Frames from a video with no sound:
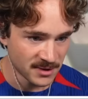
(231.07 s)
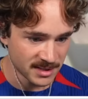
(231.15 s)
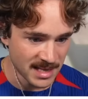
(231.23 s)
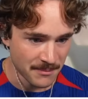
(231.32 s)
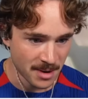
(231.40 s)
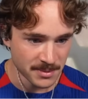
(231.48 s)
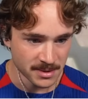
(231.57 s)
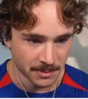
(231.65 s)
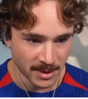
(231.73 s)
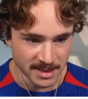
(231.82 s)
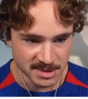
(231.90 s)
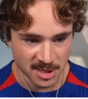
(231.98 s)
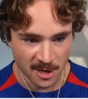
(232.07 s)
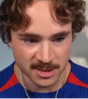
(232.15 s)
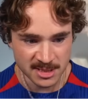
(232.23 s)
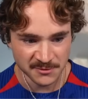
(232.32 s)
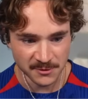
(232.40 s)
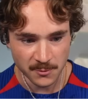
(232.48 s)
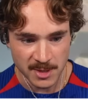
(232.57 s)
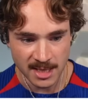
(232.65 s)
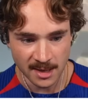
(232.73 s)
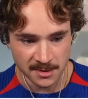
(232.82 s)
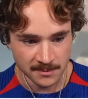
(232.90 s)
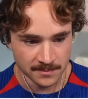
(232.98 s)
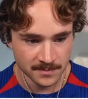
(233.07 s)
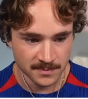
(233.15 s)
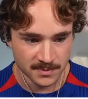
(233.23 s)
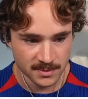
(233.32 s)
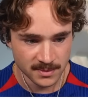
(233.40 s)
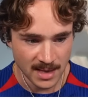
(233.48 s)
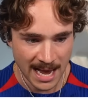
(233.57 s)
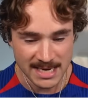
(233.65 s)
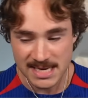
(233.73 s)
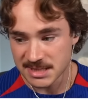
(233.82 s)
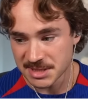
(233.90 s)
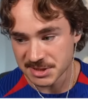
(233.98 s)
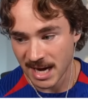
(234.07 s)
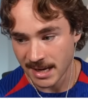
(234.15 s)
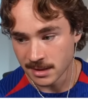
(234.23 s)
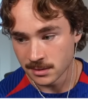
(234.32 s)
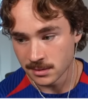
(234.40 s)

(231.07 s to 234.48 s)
like that might be the play. Start this for the weekend. I need this guy.